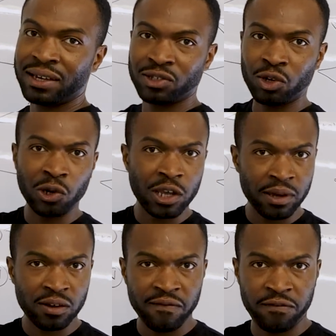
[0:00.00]
It's going to look a
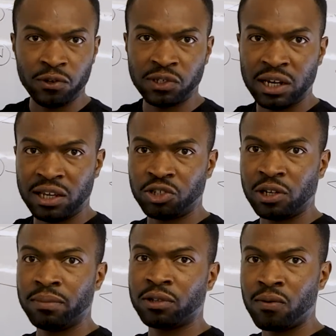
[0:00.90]
bit confusing
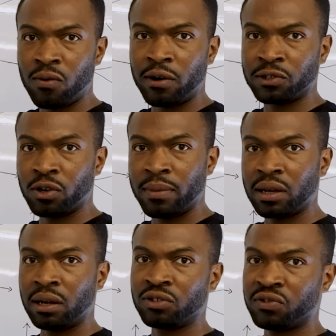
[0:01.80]
initially, but don't worry, it's going to
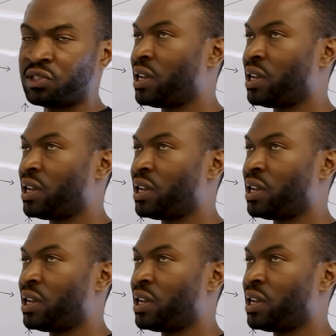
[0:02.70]
make a lot of